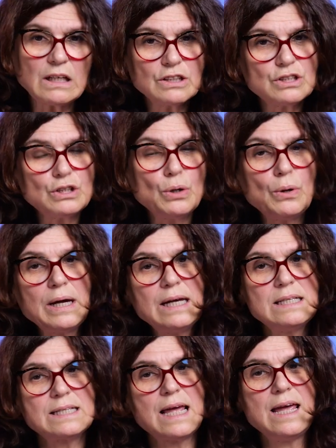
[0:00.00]
So
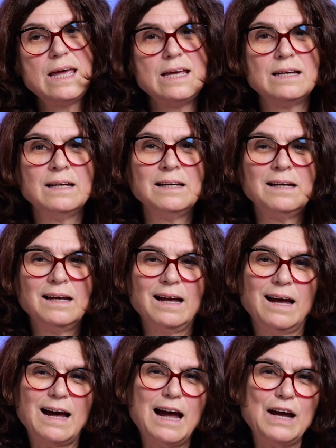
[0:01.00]
it's a
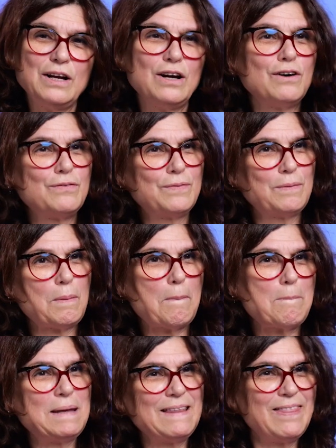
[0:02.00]
kind of
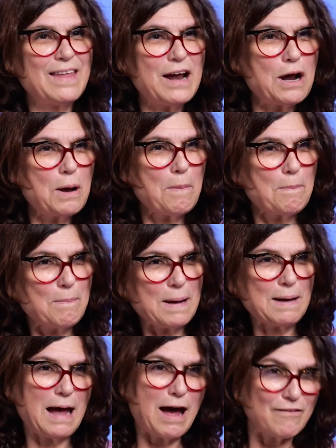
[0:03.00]
being there,
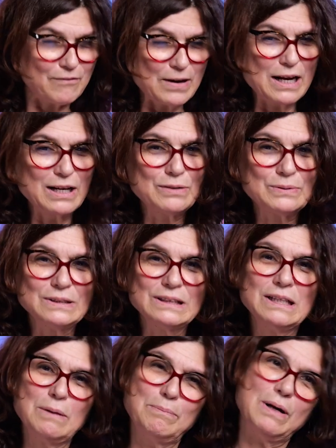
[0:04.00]
but
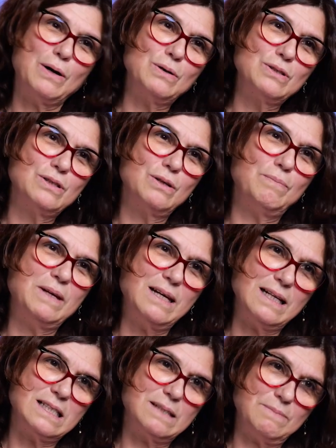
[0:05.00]
available, but also be
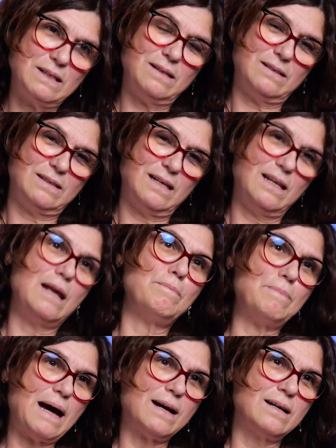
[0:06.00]
a little bit
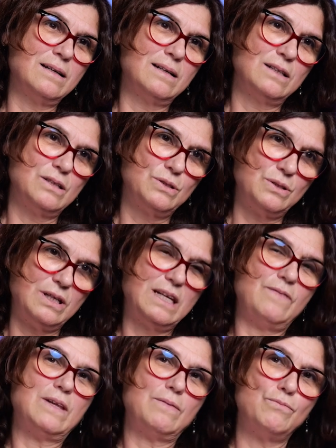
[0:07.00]
laid back to
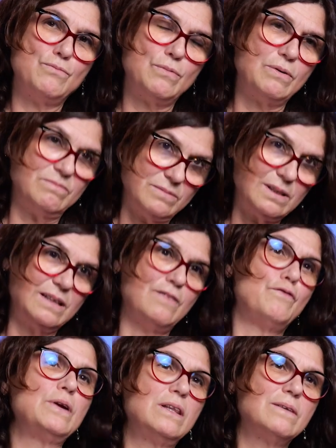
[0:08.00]
give them the
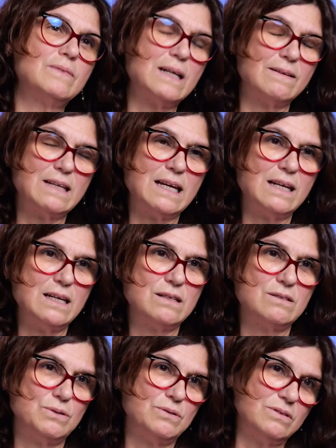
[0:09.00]
freedom that they
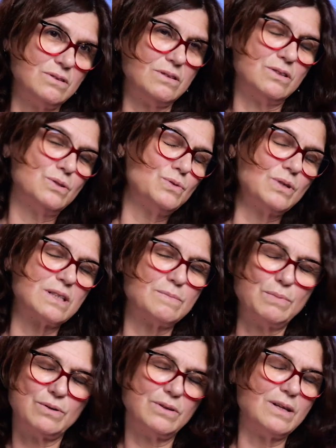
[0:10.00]
need to, to
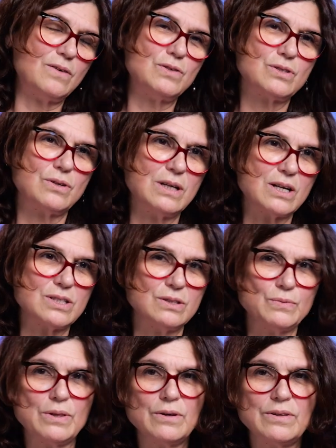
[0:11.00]
explore those
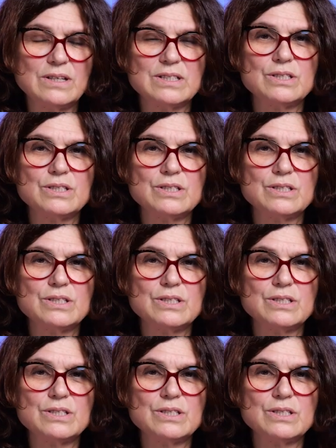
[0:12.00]
connections with other